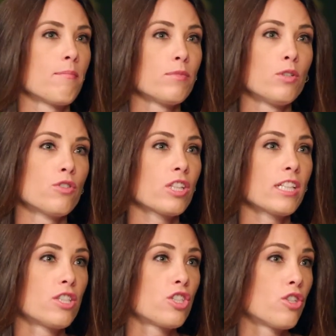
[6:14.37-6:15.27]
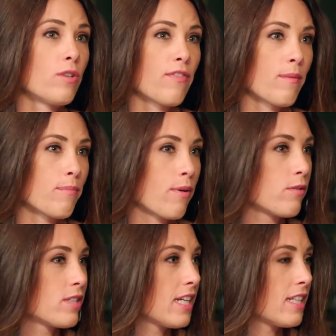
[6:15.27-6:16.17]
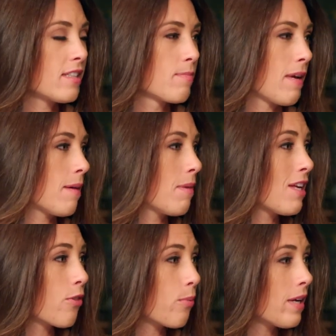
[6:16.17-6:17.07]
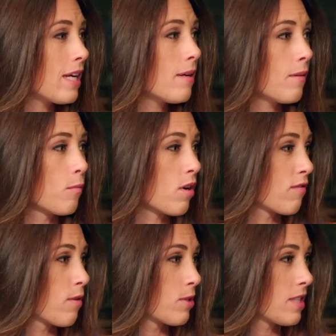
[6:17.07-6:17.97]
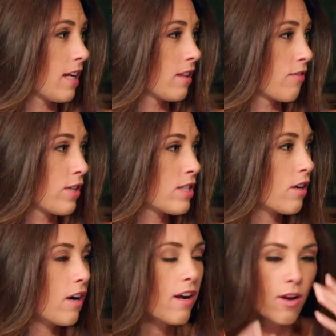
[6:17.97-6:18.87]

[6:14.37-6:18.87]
usually 2 different proteins, maybe 3, and one of them will stay in the freezer.